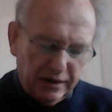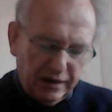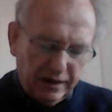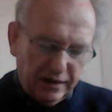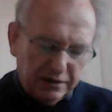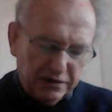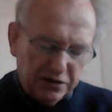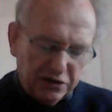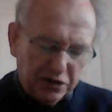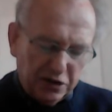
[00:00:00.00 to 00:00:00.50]

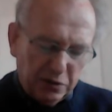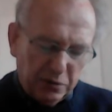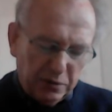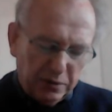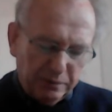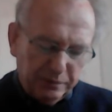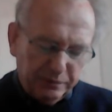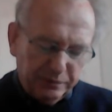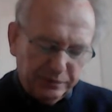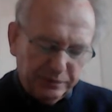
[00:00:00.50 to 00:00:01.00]
and so
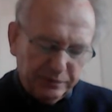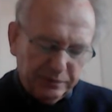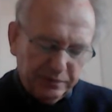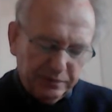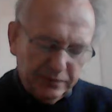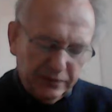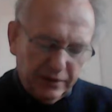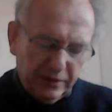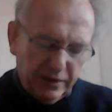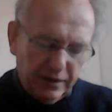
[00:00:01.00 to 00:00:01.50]
on
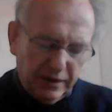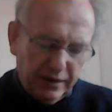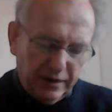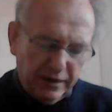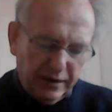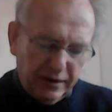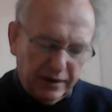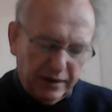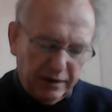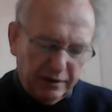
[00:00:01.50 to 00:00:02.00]

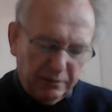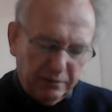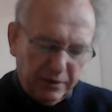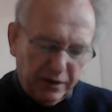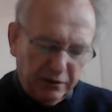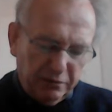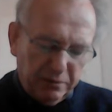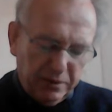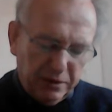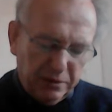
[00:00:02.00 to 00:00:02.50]
um,
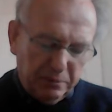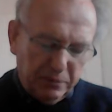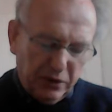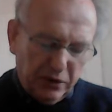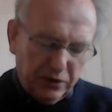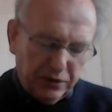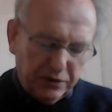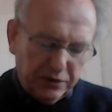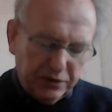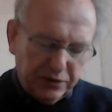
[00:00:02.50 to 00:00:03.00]
have been
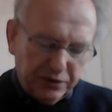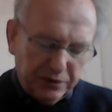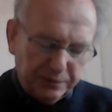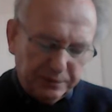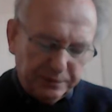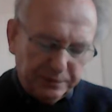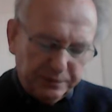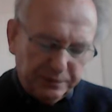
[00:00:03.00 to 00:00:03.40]
upon us.